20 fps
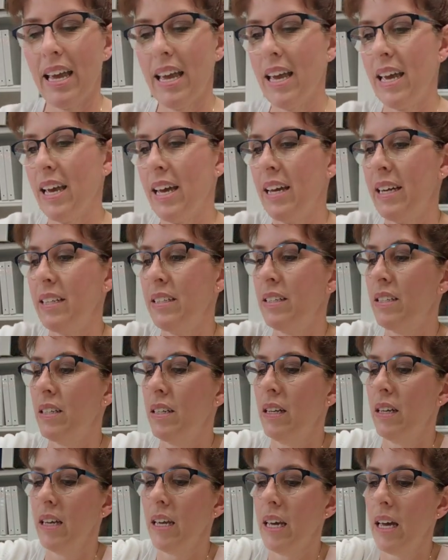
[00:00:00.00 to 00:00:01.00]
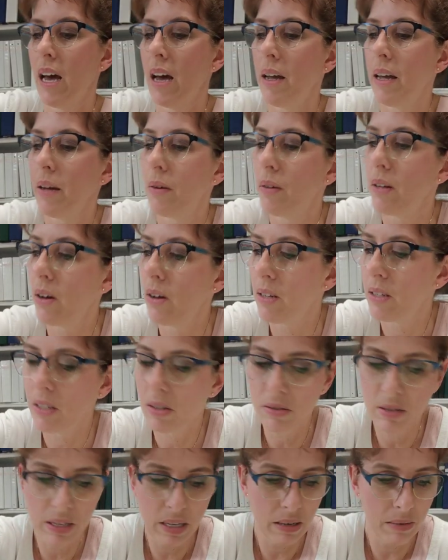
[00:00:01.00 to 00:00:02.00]
And I
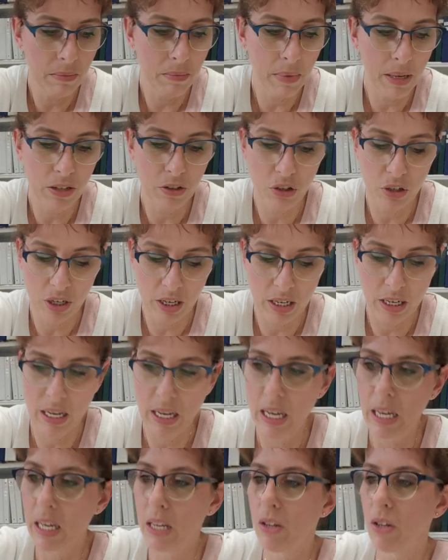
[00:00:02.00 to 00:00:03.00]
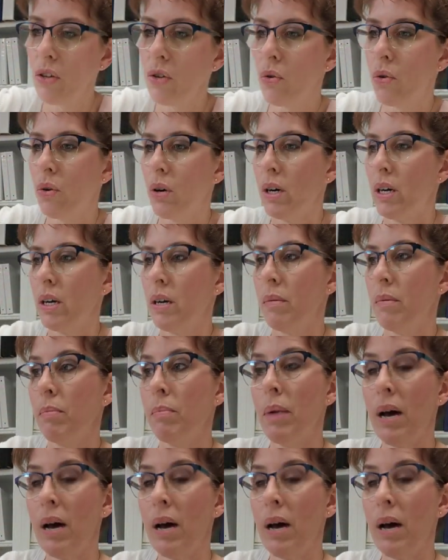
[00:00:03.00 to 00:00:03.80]
also didn't mention in your